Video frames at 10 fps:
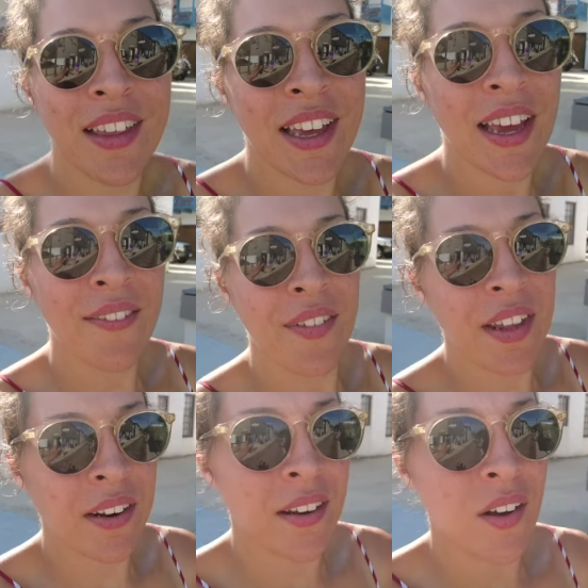they have
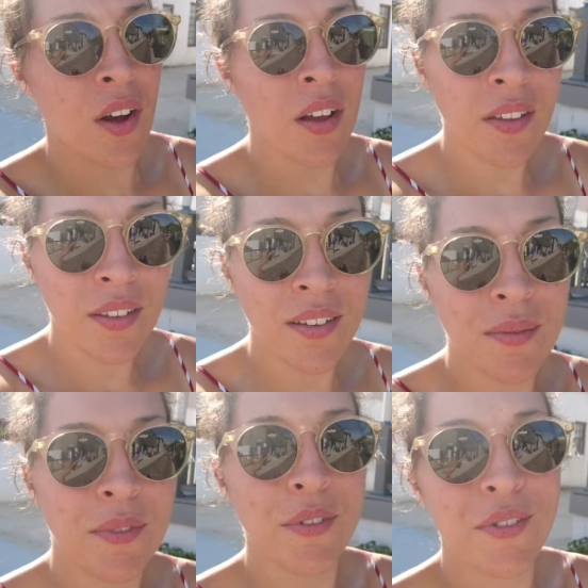an
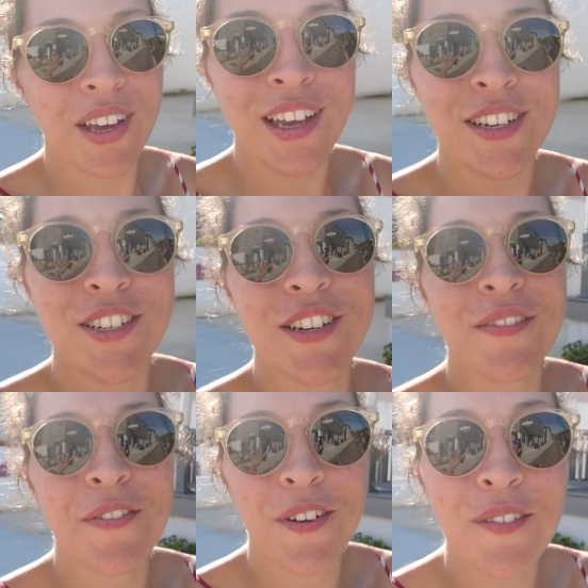awesome
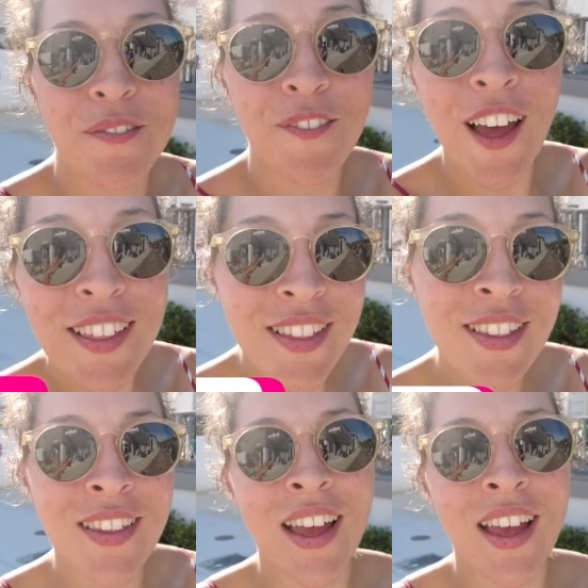location for events